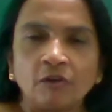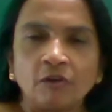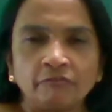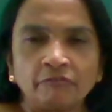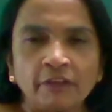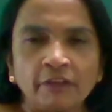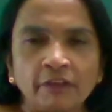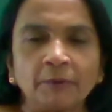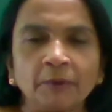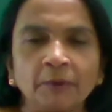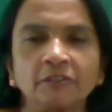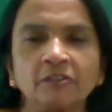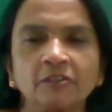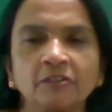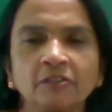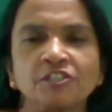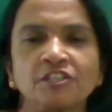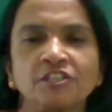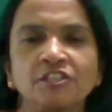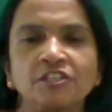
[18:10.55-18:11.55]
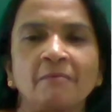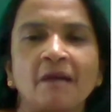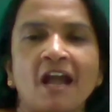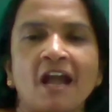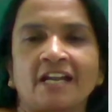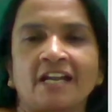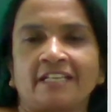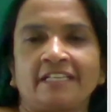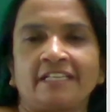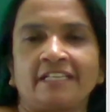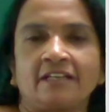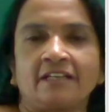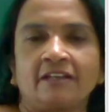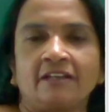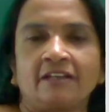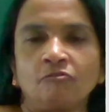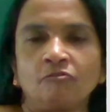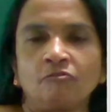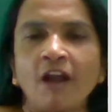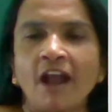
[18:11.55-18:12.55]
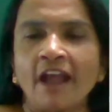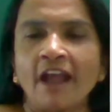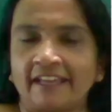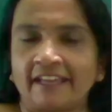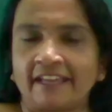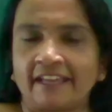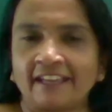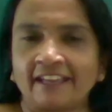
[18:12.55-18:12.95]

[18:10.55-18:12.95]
We put question mark here. Why?